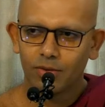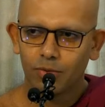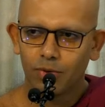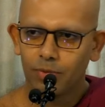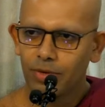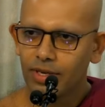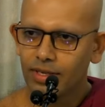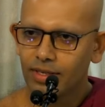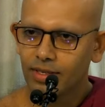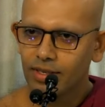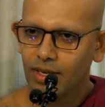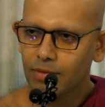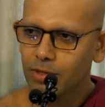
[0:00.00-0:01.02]
when we
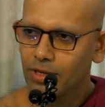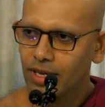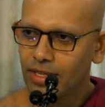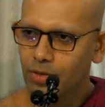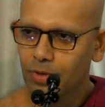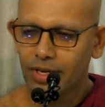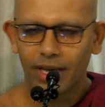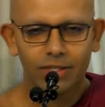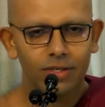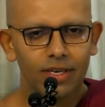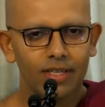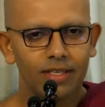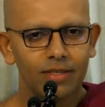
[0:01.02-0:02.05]
come together, we get
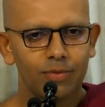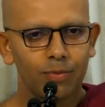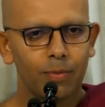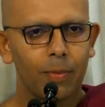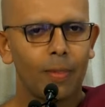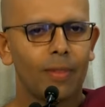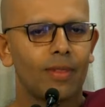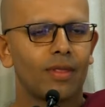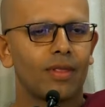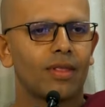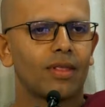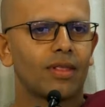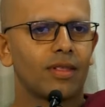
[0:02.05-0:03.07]
together,
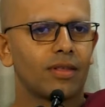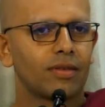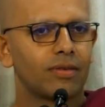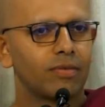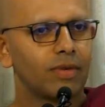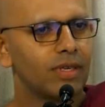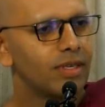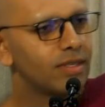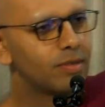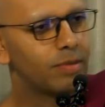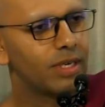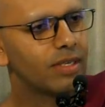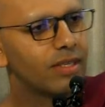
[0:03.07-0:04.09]
we
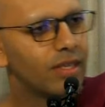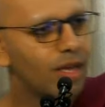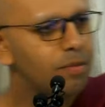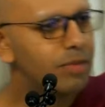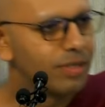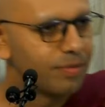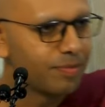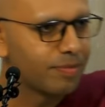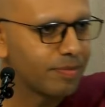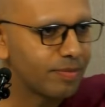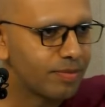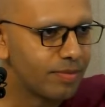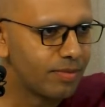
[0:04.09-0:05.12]
speak the Dhamma,
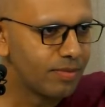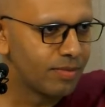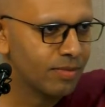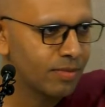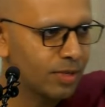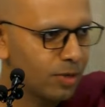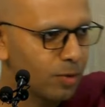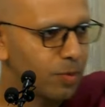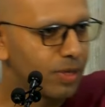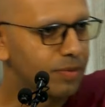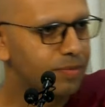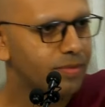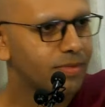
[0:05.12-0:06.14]
don't
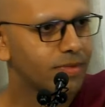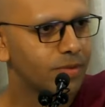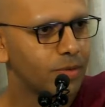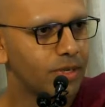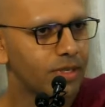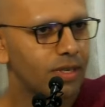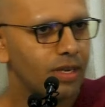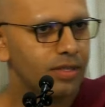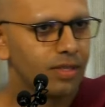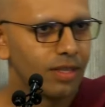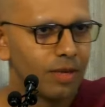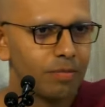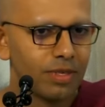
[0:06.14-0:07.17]
we? We
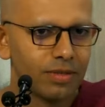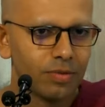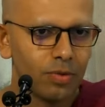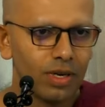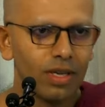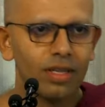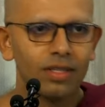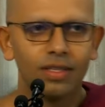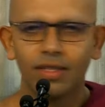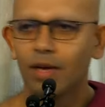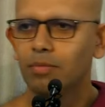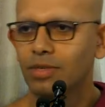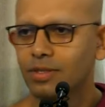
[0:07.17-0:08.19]
discuss the Dhamma, we learn the
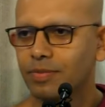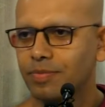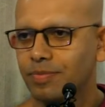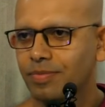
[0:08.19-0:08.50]
Dhamma.